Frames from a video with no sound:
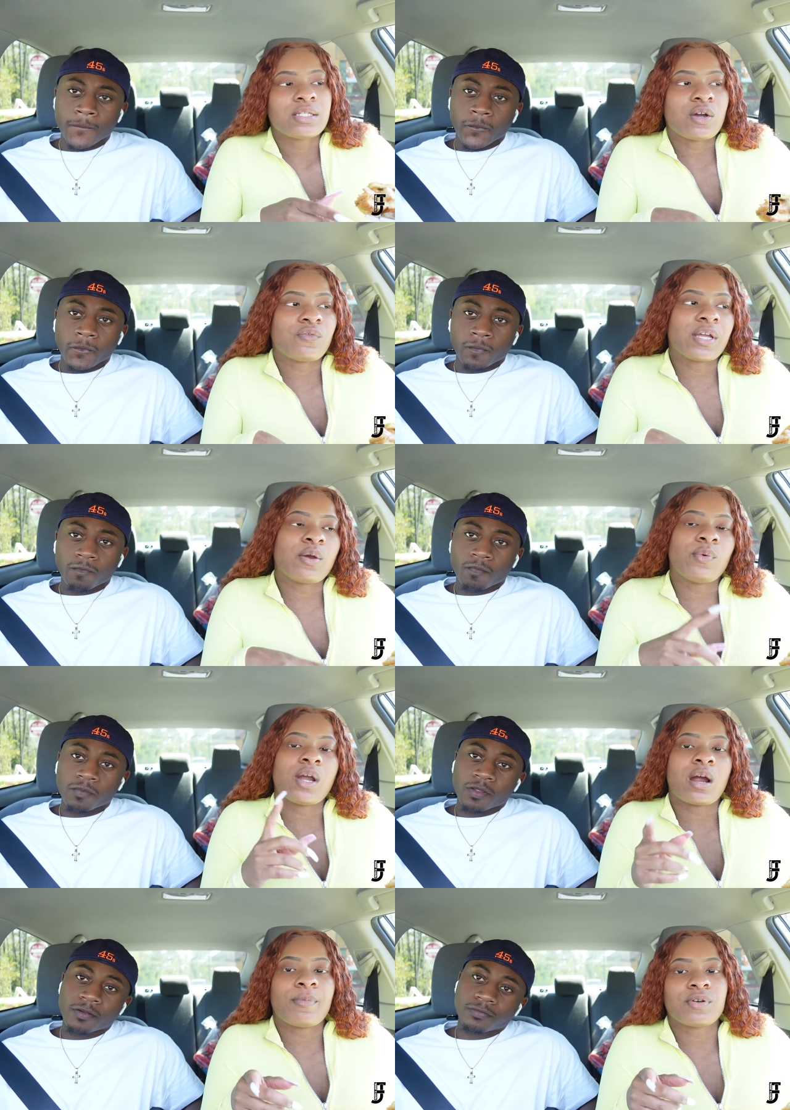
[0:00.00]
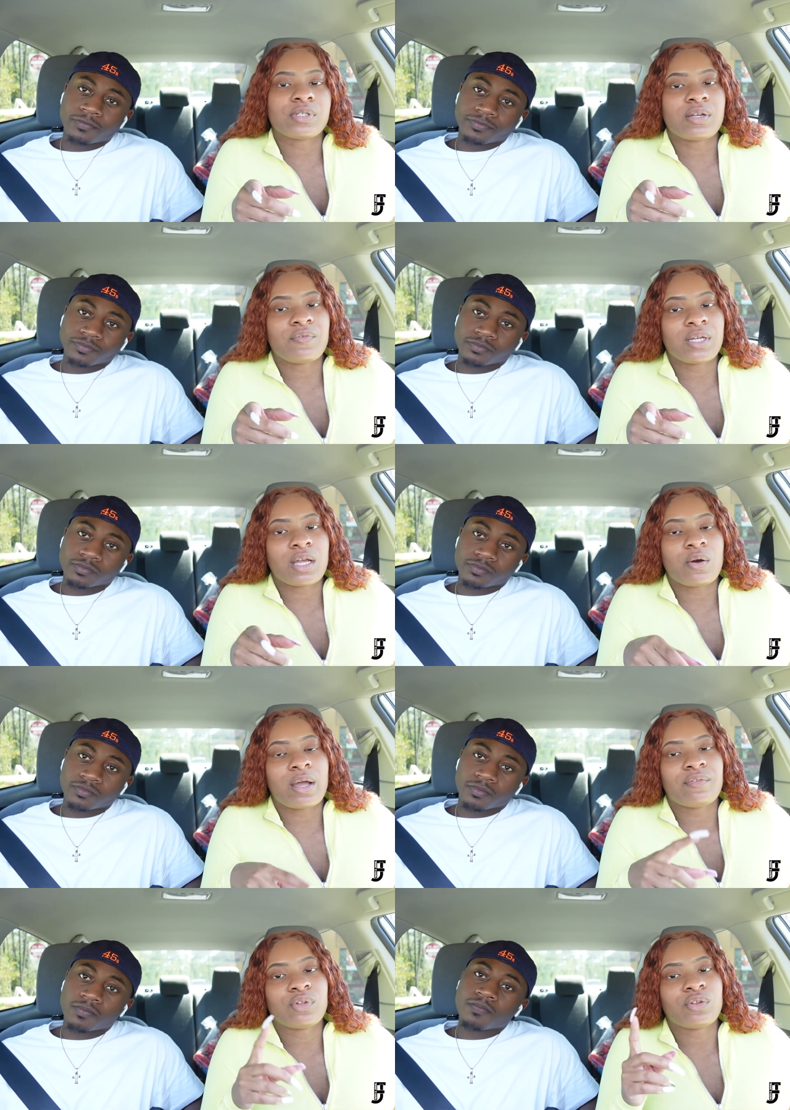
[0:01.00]
Speaker 1: Don't forget, we are posting a video
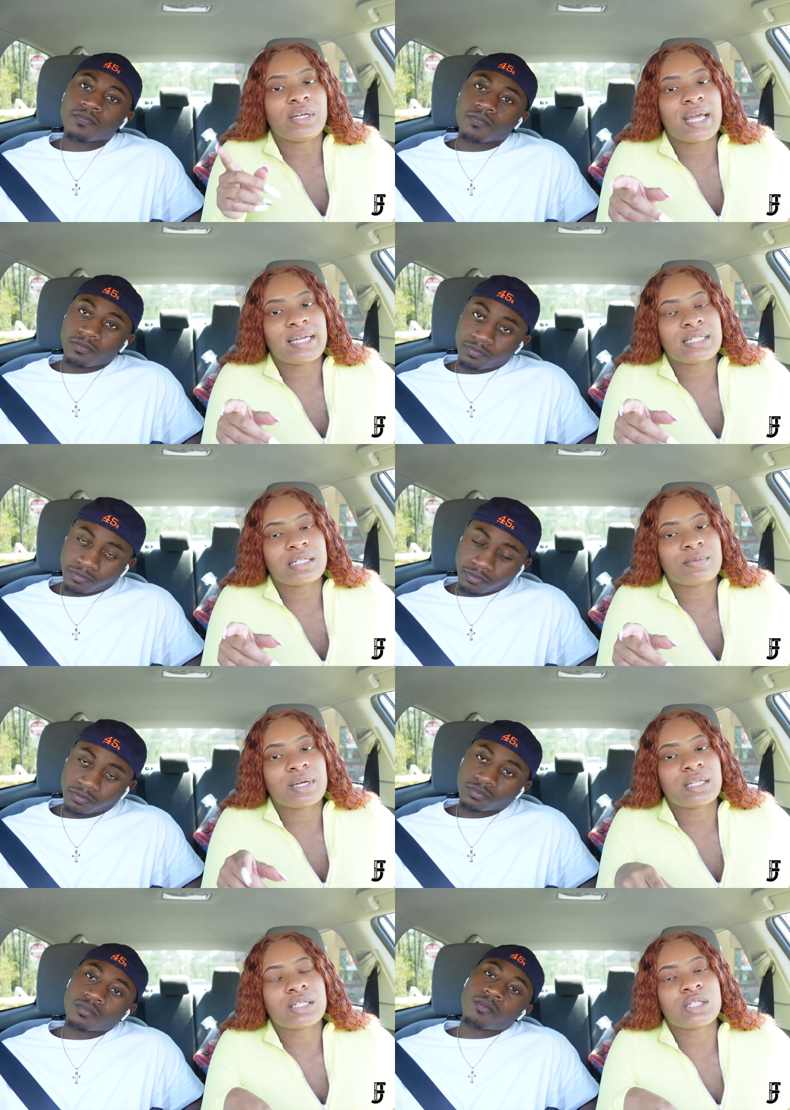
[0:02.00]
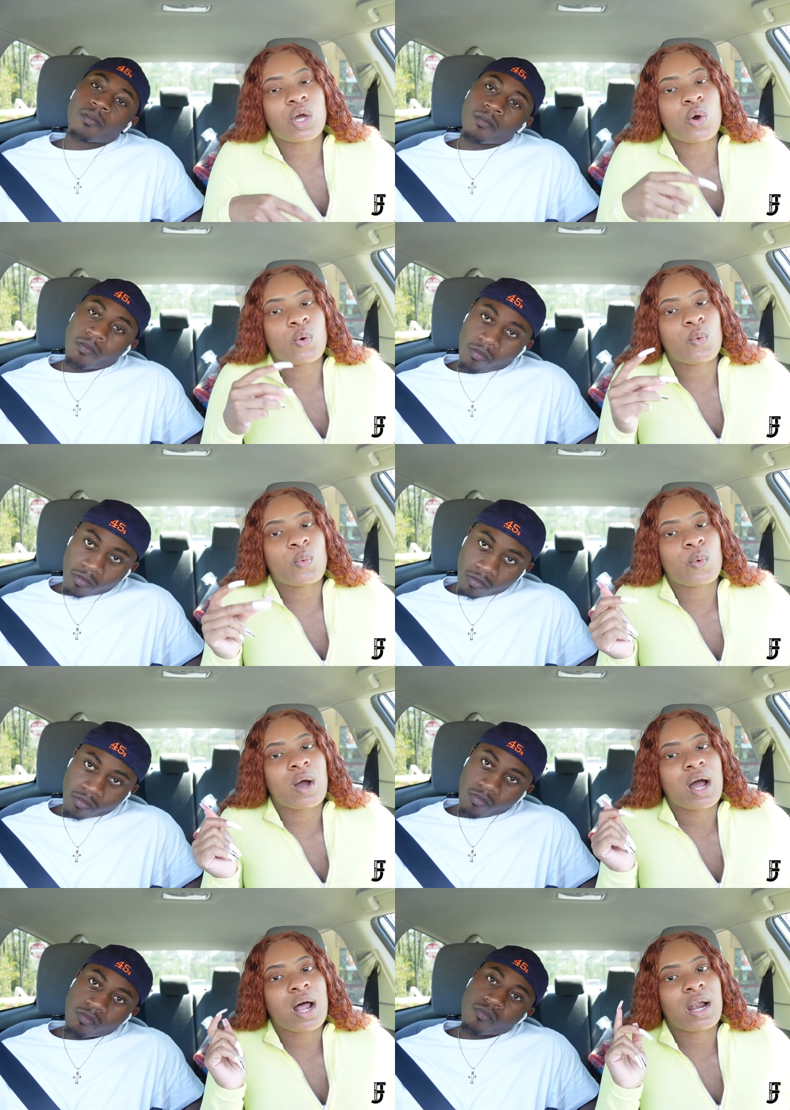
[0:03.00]
every 3 days this month, so
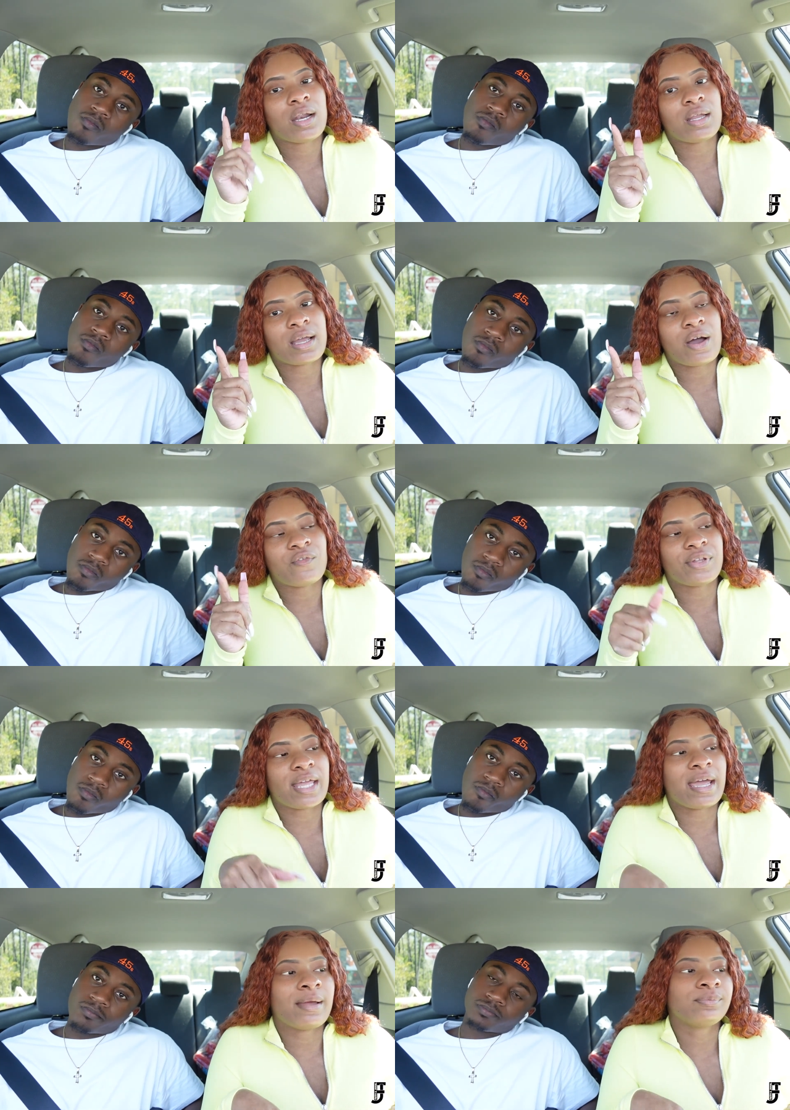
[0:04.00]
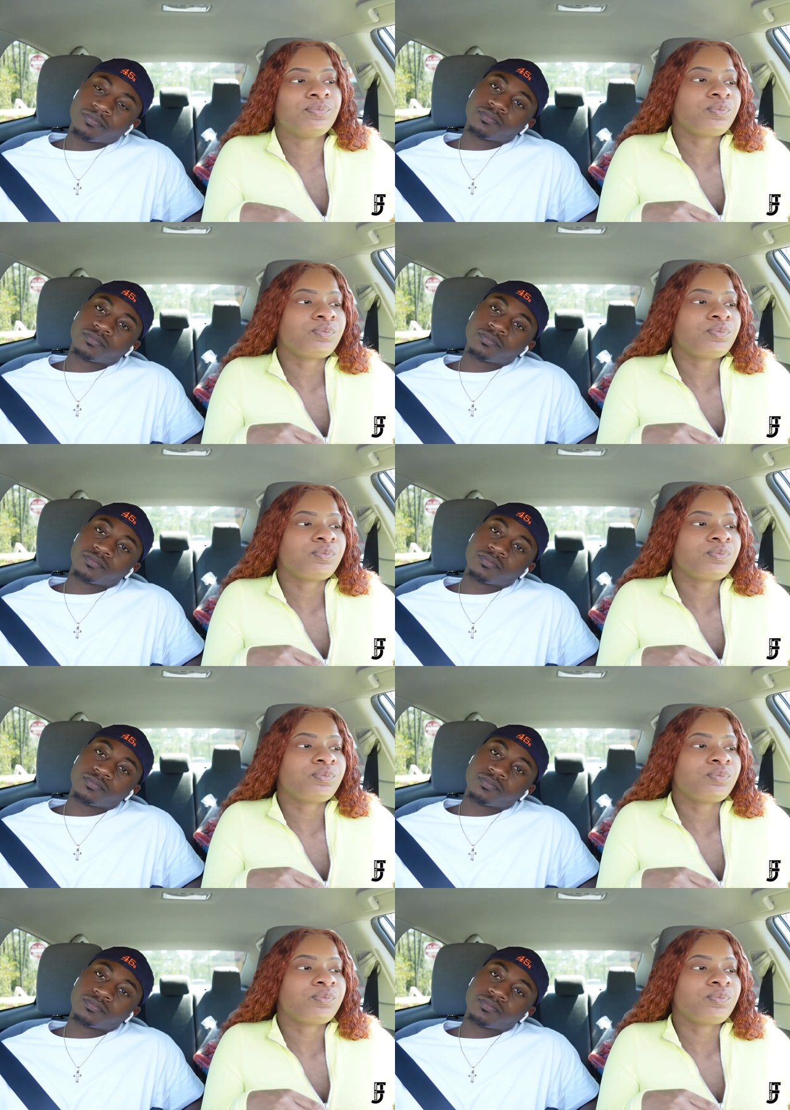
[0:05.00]
look out for that.